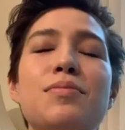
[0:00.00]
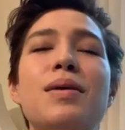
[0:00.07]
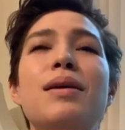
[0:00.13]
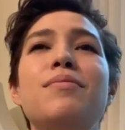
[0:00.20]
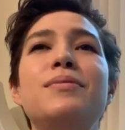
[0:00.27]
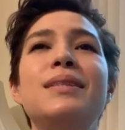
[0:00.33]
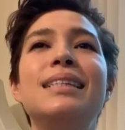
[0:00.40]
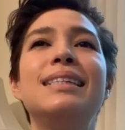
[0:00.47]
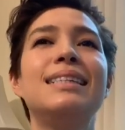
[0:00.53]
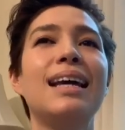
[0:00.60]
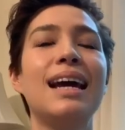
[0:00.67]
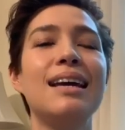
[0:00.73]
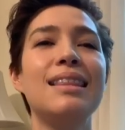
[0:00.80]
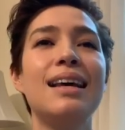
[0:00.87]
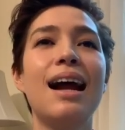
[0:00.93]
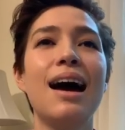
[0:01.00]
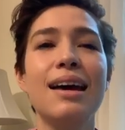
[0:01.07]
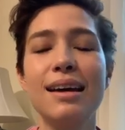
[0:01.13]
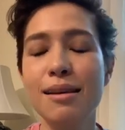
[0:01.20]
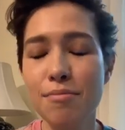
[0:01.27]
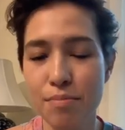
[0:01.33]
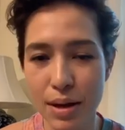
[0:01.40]
to be able to say that
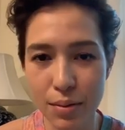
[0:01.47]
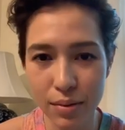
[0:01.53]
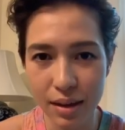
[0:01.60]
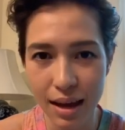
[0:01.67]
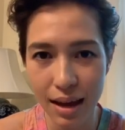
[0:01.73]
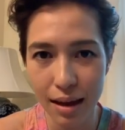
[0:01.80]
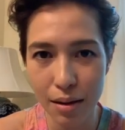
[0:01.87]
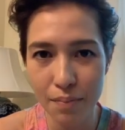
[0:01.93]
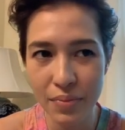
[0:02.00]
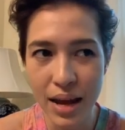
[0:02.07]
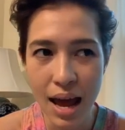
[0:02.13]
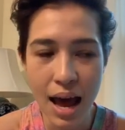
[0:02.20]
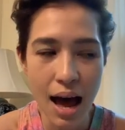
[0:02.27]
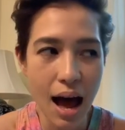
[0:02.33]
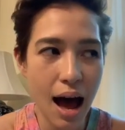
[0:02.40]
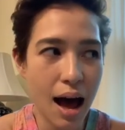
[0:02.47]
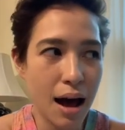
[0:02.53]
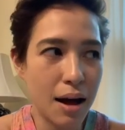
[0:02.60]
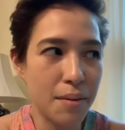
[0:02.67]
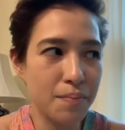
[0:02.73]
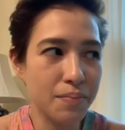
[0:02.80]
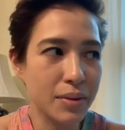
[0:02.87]
I can be with him
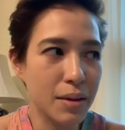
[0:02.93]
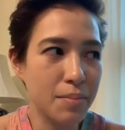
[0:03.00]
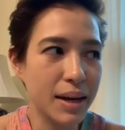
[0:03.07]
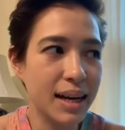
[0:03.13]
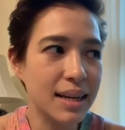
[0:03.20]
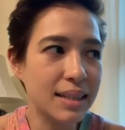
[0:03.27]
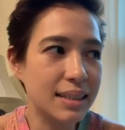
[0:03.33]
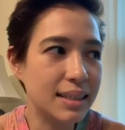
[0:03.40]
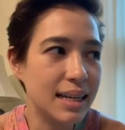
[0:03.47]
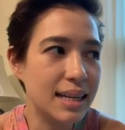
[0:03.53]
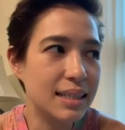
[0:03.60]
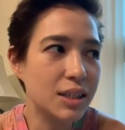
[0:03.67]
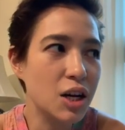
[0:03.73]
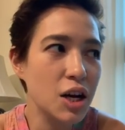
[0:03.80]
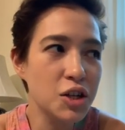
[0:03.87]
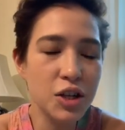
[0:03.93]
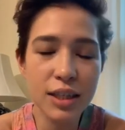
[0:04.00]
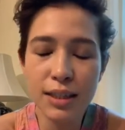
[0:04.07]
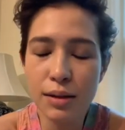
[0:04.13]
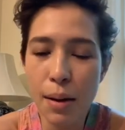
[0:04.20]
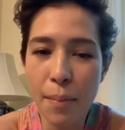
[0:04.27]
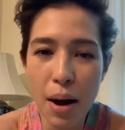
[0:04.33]
because it's not
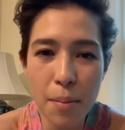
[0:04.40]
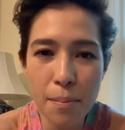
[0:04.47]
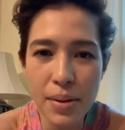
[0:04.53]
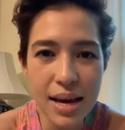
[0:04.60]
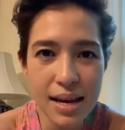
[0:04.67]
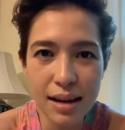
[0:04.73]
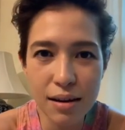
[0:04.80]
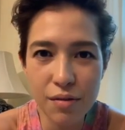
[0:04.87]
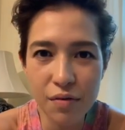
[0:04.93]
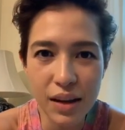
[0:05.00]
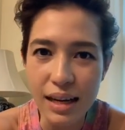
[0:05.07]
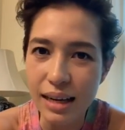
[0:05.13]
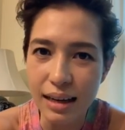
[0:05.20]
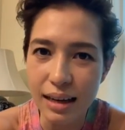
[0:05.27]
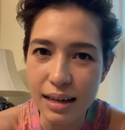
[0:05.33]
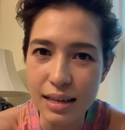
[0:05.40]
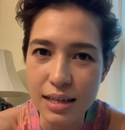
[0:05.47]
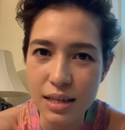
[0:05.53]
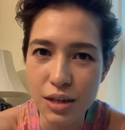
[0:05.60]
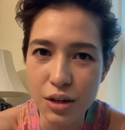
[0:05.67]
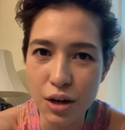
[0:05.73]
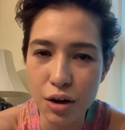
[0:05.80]
just about being
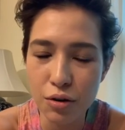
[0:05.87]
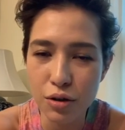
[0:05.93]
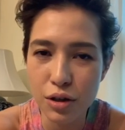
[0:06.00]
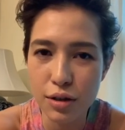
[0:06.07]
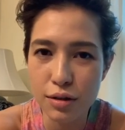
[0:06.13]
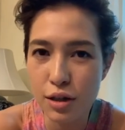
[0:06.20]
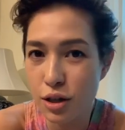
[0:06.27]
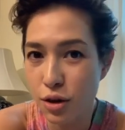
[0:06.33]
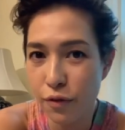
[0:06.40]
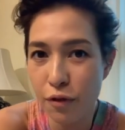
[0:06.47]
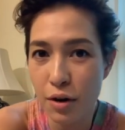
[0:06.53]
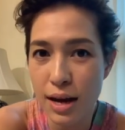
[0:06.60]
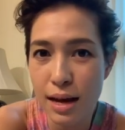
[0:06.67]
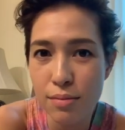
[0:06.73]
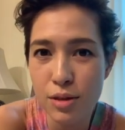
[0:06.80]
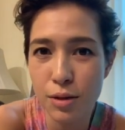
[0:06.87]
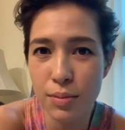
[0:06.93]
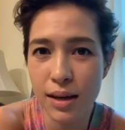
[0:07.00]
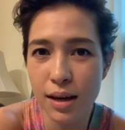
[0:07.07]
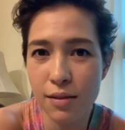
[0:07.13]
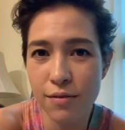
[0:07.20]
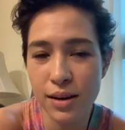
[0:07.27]
convenient, you know, for him to
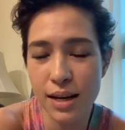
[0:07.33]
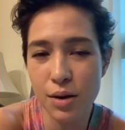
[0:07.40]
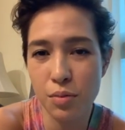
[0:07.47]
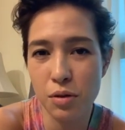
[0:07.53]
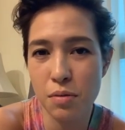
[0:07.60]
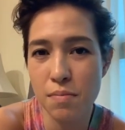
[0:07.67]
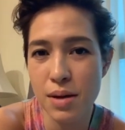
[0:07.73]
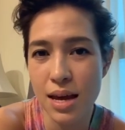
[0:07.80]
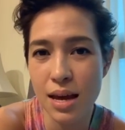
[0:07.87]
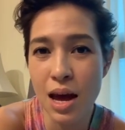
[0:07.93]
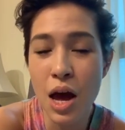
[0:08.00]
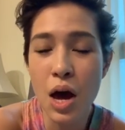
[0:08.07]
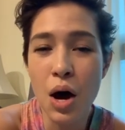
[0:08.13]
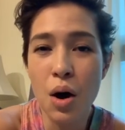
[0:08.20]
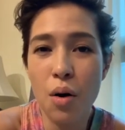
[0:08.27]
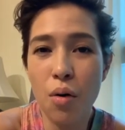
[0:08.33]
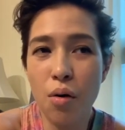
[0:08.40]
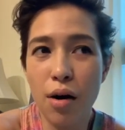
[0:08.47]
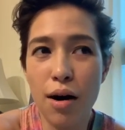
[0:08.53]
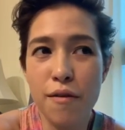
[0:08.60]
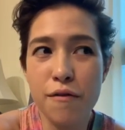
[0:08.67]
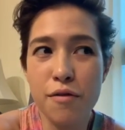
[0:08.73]
be convenient with me
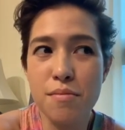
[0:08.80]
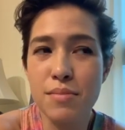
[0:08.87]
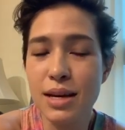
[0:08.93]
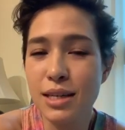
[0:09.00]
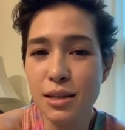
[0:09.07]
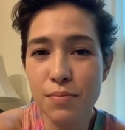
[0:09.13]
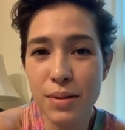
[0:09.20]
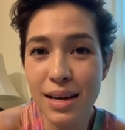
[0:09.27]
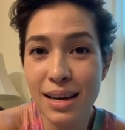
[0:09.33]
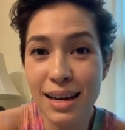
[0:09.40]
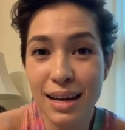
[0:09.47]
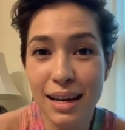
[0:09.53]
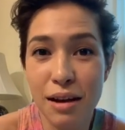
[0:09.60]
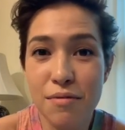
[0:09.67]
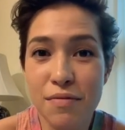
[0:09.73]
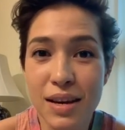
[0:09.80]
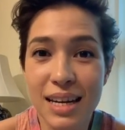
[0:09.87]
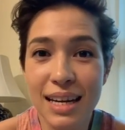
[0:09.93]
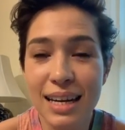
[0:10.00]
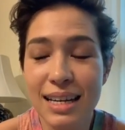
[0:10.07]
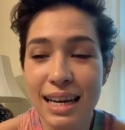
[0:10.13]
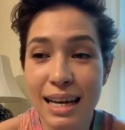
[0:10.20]
or for me to be
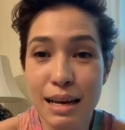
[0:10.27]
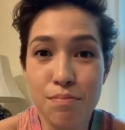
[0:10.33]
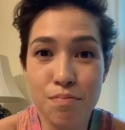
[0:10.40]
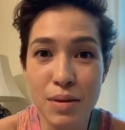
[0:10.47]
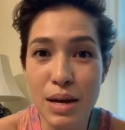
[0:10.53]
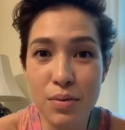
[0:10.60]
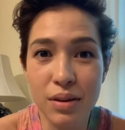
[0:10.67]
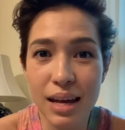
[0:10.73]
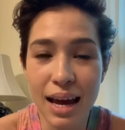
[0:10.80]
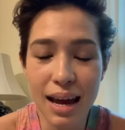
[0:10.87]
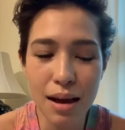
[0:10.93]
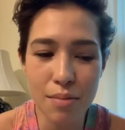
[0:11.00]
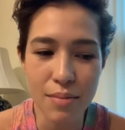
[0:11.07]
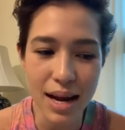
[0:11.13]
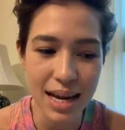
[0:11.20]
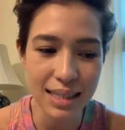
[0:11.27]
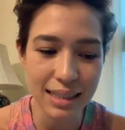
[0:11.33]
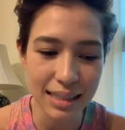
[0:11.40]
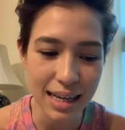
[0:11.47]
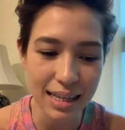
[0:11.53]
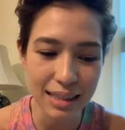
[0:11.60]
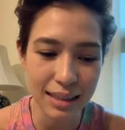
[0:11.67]
conveniently be with him.
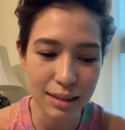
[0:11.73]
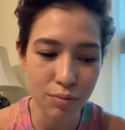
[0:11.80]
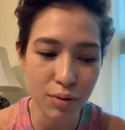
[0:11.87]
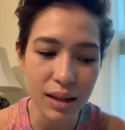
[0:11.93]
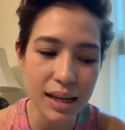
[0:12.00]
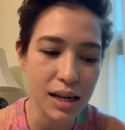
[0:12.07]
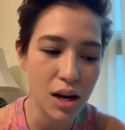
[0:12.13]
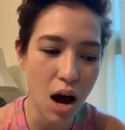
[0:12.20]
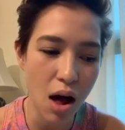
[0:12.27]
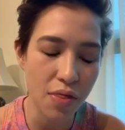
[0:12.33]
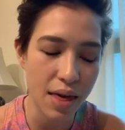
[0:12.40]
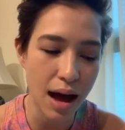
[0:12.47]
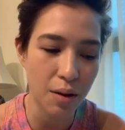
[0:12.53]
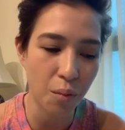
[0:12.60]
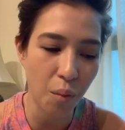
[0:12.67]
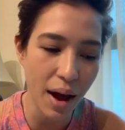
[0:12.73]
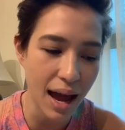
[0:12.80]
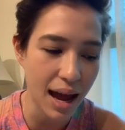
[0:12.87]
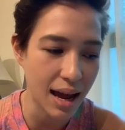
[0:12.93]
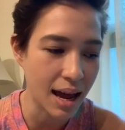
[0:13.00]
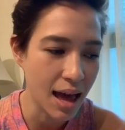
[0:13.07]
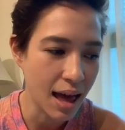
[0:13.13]
It's really not that
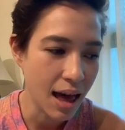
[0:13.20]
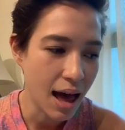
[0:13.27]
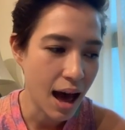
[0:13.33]
way.